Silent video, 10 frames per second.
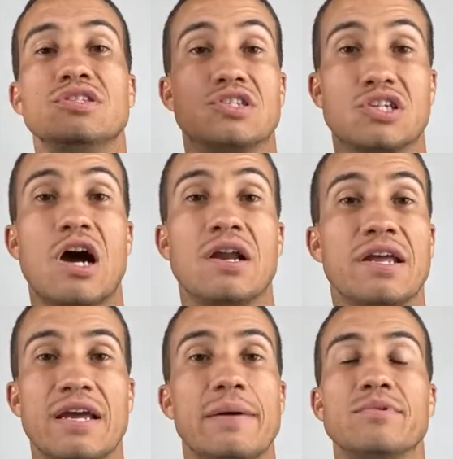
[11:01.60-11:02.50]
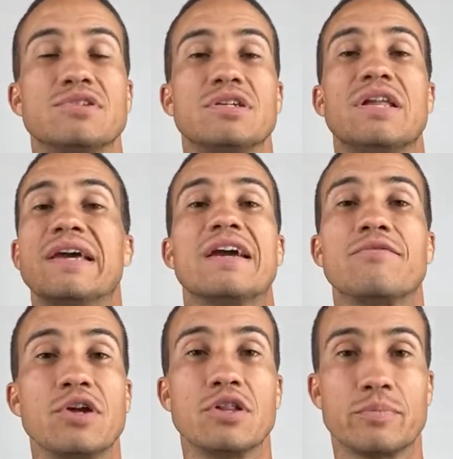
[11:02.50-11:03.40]
Deshaun Hamilton like
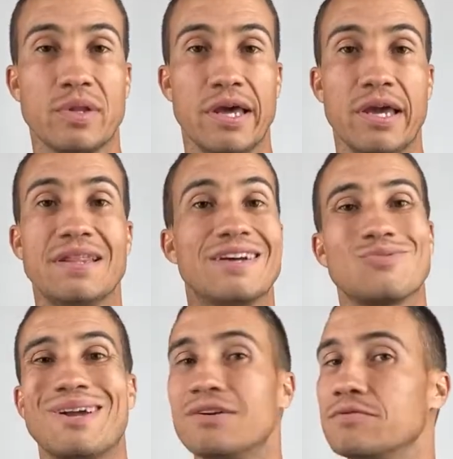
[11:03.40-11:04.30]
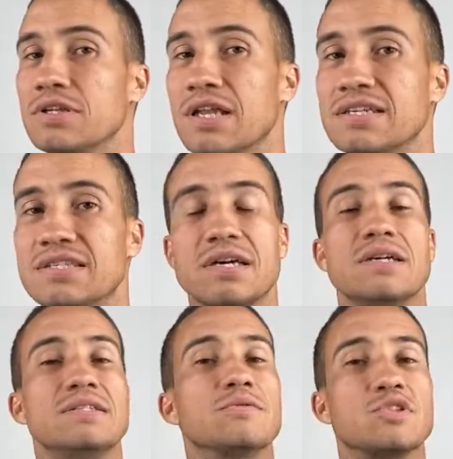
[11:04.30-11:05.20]
every other play. That's why I didn't really like
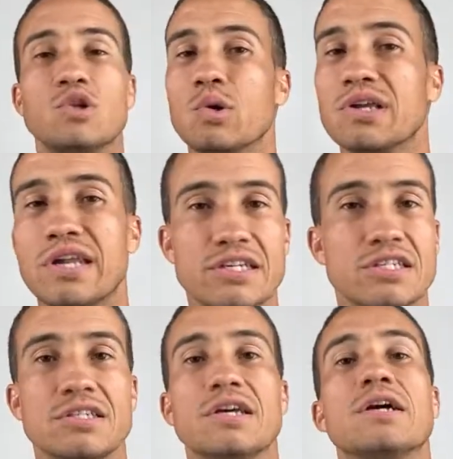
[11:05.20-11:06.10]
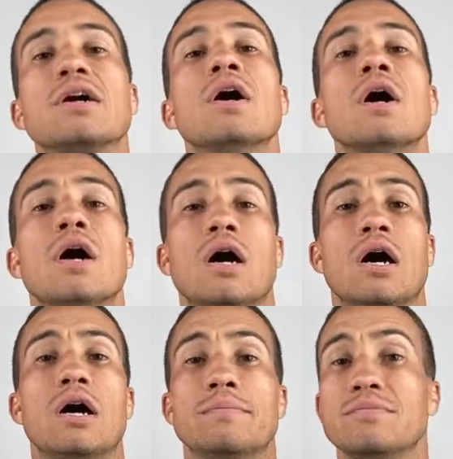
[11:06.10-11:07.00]
Sutton. There was no connection there.
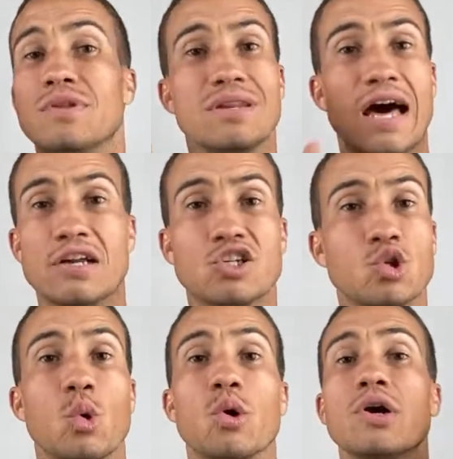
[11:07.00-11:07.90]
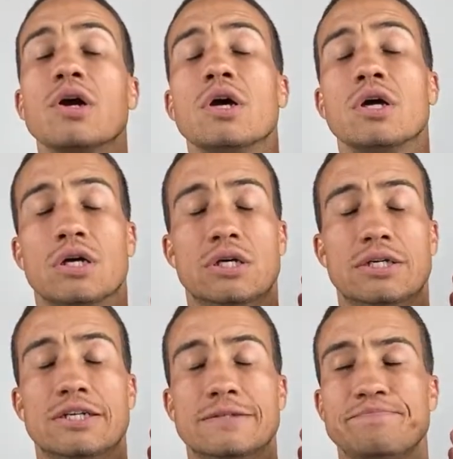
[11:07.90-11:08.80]
A lot of short,
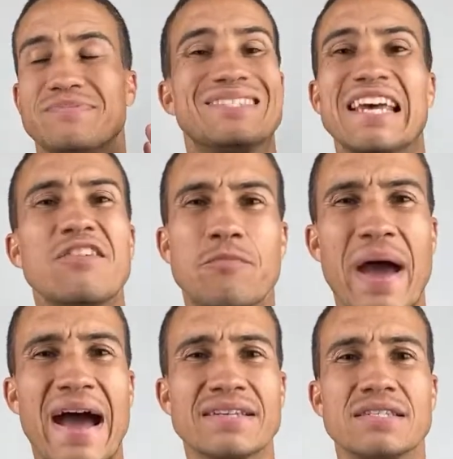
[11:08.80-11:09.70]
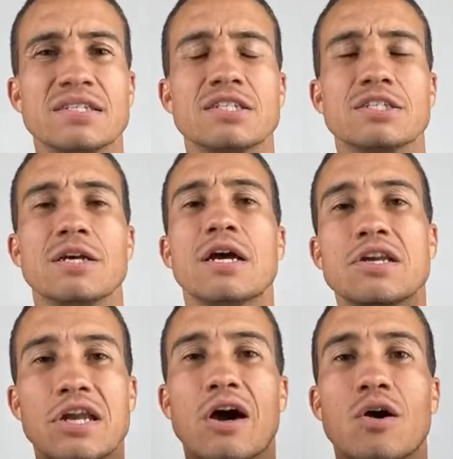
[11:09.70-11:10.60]
safe passes.
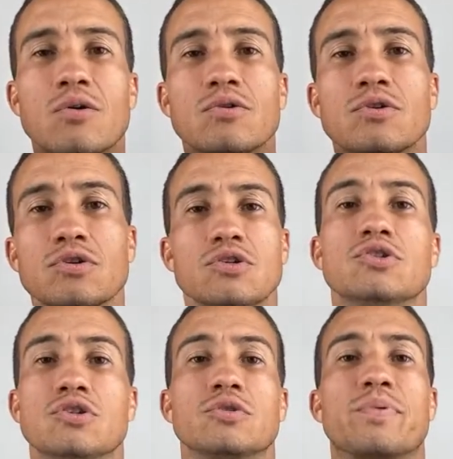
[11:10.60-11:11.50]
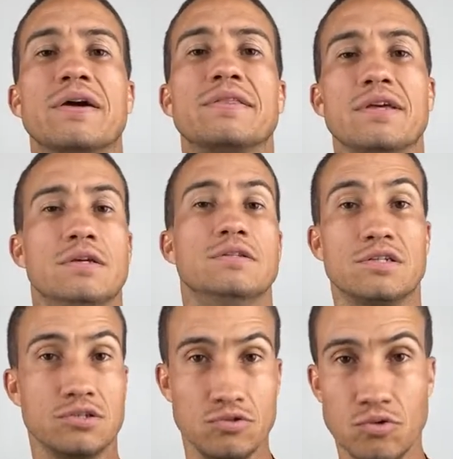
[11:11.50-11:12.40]
Now, you're probably thinking
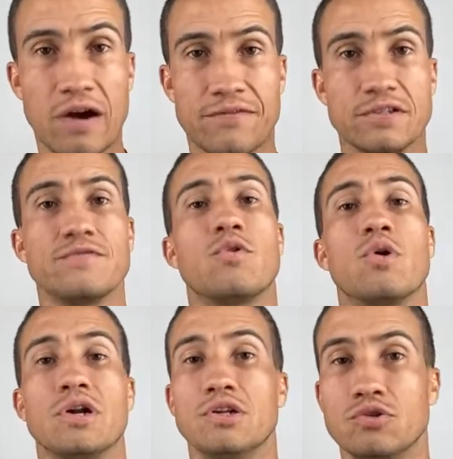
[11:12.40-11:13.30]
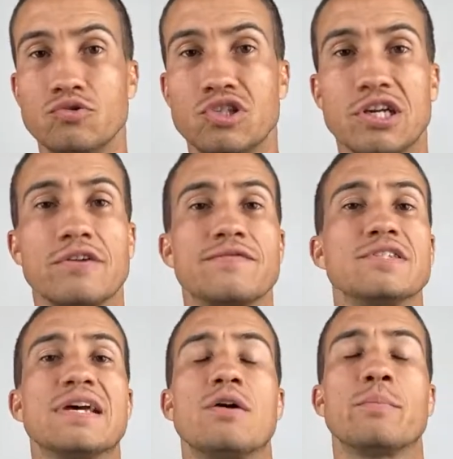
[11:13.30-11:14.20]
there's a new offensive coordinator, new sheriff in
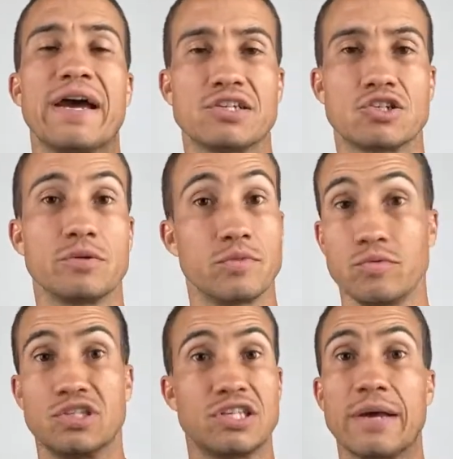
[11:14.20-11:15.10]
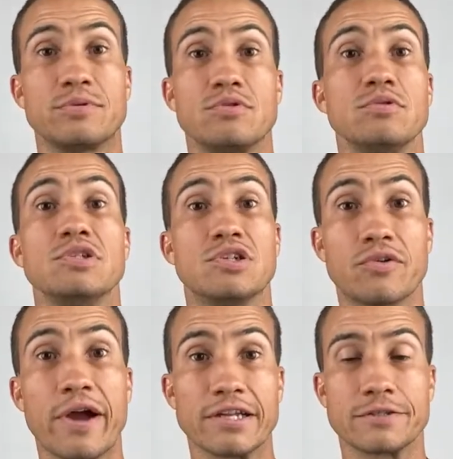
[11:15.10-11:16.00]
town, Pat Shurmur, which is absolutely
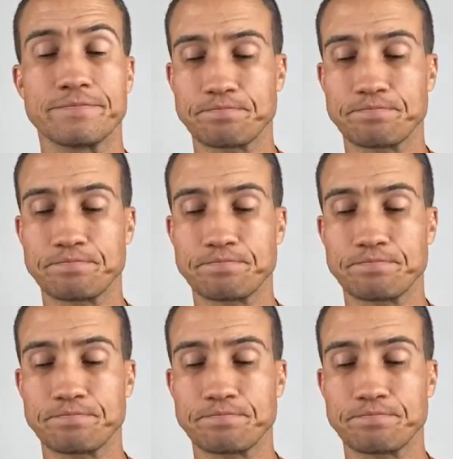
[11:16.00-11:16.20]
correct.